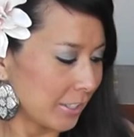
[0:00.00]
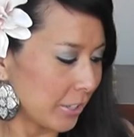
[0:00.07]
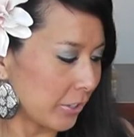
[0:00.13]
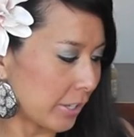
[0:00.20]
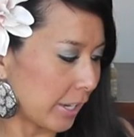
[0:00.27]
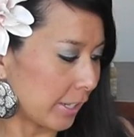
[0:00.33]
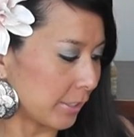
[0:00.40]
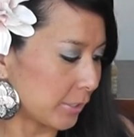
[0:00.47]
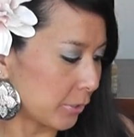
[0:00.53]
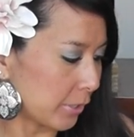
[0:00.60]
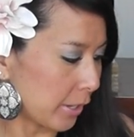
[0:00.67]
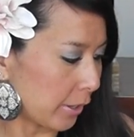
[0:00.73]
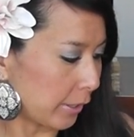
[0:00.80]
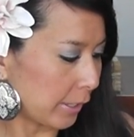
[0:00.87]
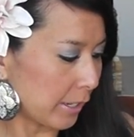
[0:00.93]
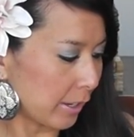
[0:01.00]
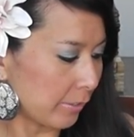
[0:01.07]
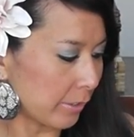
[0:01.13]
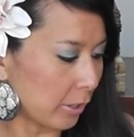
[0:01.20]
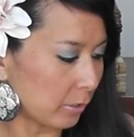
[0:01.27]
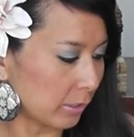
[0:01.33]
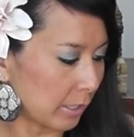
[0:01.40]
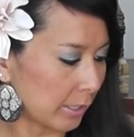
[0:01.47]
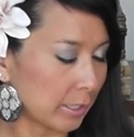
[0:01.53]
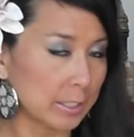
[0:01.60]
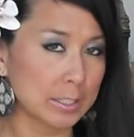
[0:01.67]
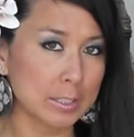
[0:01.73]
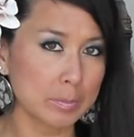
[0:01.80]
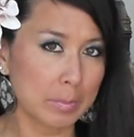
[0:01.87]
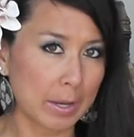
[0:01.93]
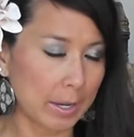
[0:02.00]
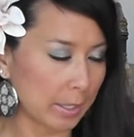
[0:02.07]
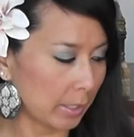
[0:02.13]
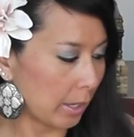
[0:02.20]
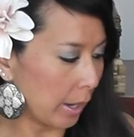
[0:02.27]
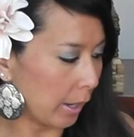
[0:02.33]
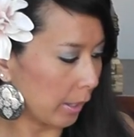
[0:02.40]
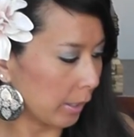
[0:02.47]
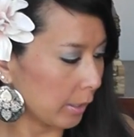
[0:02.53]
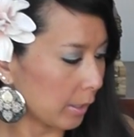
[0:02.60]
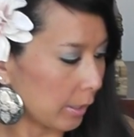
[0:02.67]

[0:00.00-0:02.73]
Okay, so now I have outlined my A.